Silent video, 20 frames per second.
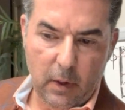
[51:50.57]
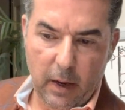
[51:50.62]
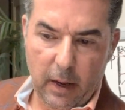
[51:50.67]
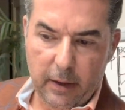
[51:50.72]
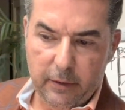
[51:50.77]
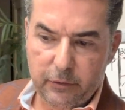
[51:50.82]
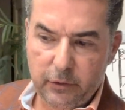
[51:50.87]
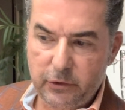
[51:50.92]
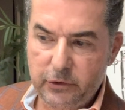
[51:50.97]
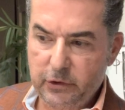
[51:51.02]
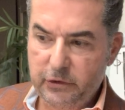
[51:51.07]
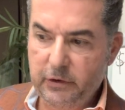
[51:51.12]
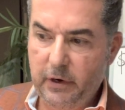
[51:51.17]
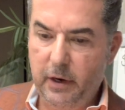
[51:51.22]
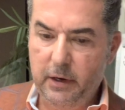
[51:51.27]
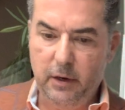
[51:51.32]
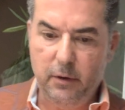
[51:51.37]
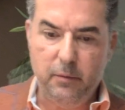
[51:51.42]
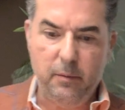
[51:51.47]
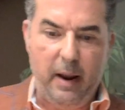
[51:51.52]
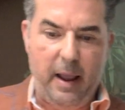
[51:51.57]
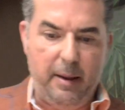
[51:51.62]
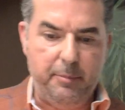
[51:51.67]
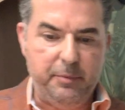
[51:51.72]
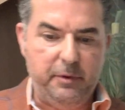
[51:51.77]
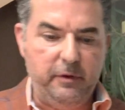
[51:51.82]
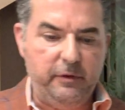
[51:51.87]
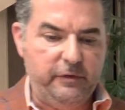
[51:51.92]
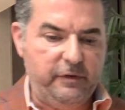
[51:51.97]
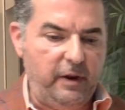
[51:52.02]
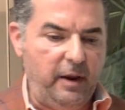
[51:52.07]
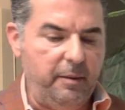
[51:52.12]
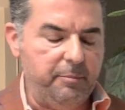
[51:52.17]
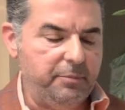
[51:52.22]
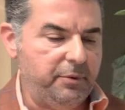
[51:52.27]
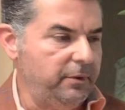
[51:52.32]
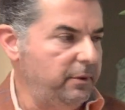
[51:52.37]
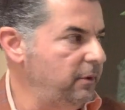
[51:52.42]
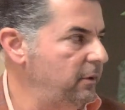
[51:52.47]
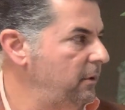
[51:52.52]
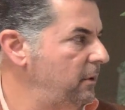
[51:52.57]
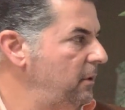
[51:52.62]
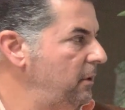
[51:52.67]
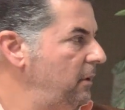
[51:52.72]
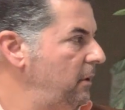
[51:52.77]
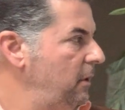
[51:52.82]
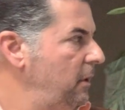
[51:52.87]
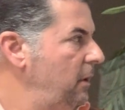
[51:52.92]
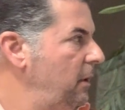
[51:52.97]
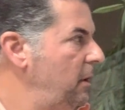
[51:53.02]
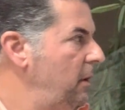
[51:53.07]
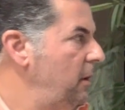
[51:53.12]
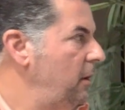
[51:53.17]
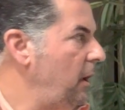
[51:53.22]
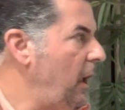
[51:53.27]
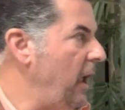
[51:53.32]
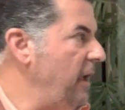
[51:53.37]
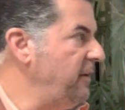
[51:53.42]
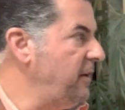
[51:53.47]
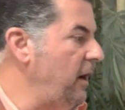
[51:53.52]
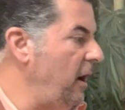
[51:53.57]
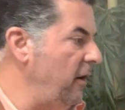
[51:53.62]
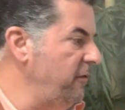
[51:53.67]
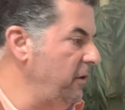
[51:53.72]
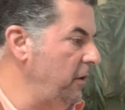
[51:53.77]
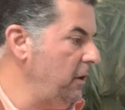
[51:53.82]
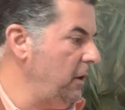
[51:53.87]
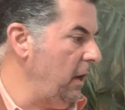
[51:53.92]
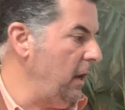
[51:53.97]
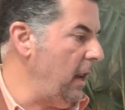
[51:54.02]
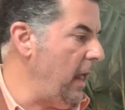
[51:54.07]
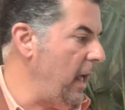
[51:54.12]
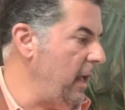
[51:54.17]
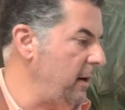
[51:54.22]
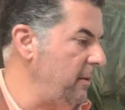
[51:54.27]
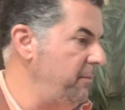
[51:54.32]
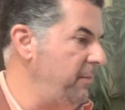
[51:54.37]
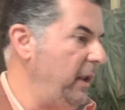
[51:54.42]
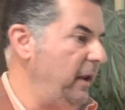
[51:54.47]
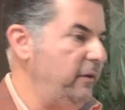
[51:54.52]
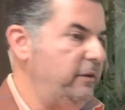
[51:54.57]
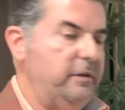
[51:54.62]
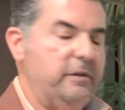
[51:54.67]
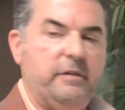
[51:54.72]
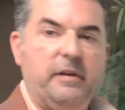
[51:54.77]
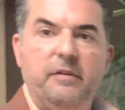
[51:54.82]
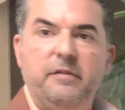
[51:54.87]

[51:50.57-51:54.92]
and to just kind of wrap this up, I covered a lot of bases.